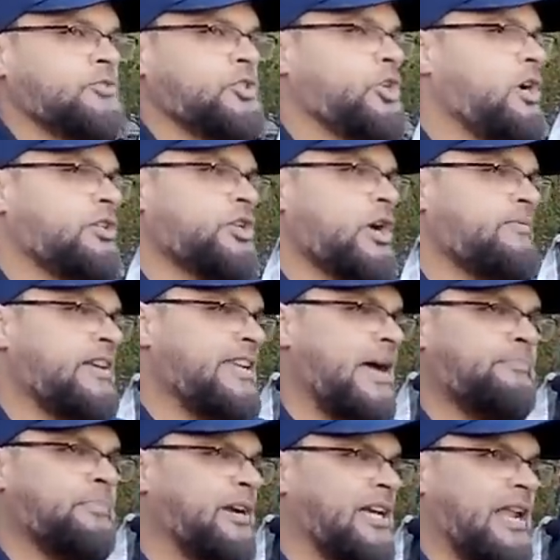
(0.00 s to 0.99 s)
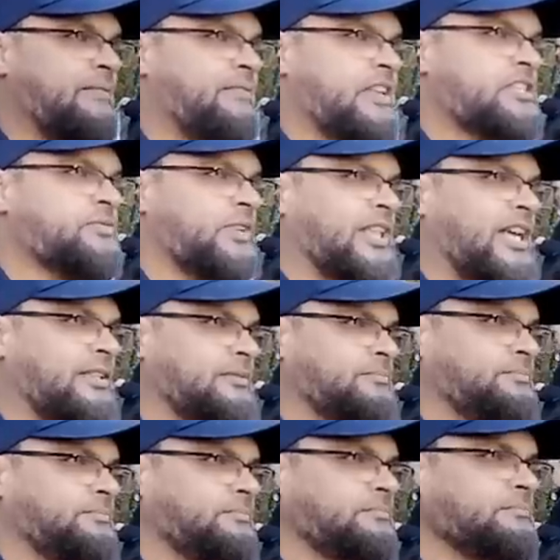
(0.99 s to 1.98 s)
You, do you have any empirical evidence for that?
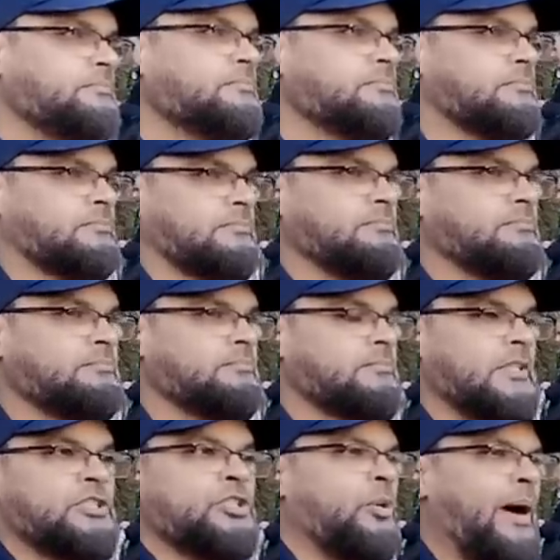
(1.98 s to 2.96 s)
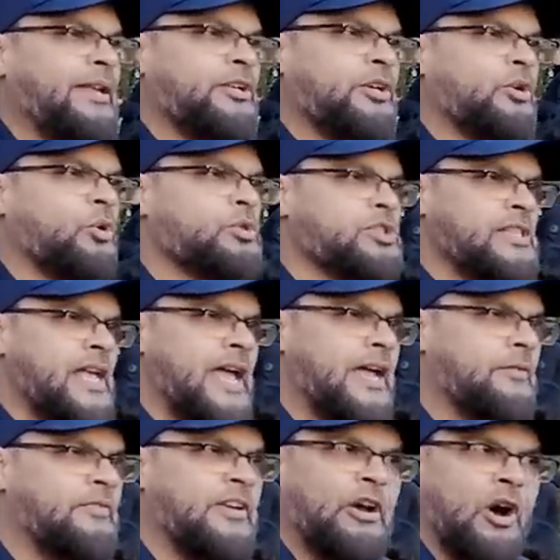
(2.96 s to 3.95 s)
No, we don't have any empirical. Evidence. So why do you
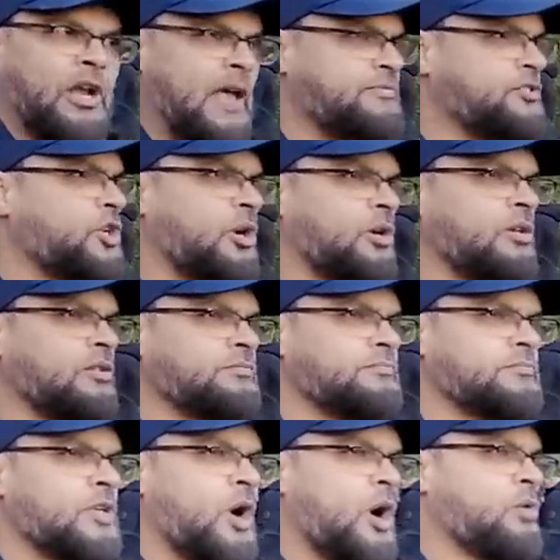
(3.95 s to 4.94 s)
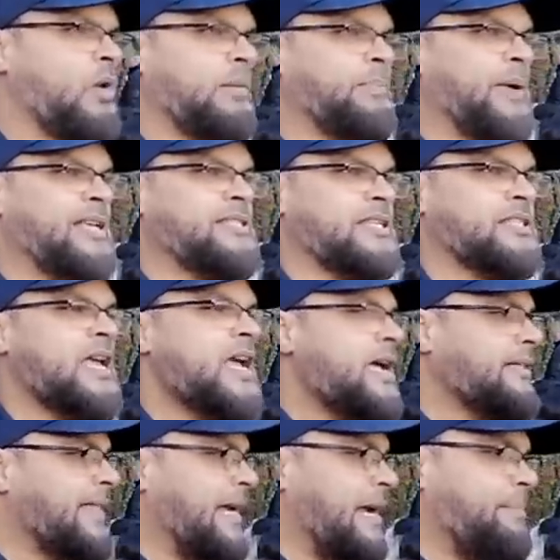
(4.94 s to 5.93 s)
say we all have soul? Yeah, On what we, basis? We,
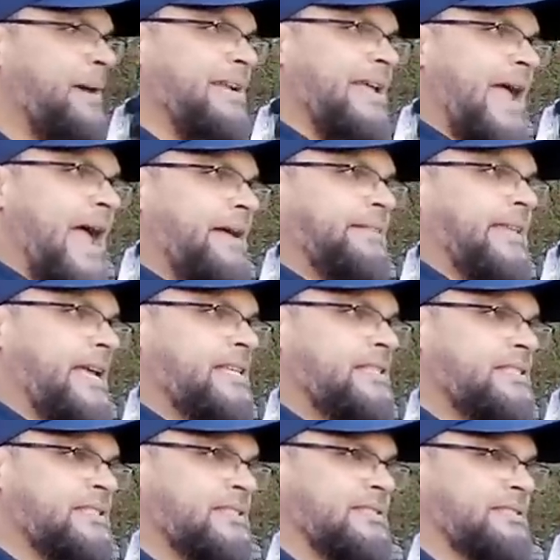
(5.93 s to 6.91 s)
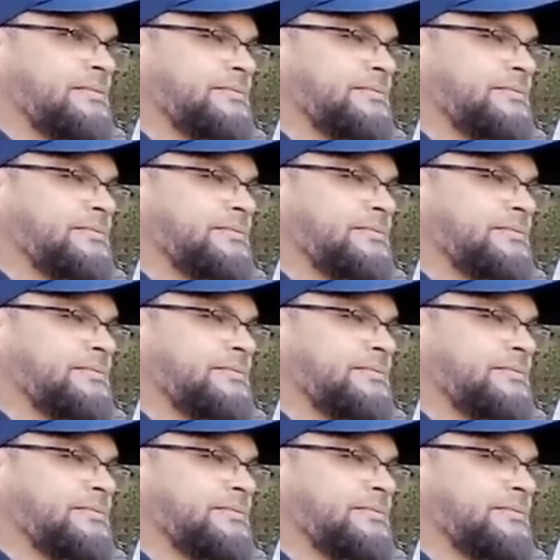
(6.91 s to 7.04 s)
there are many I'm atheists. Thinking. I'm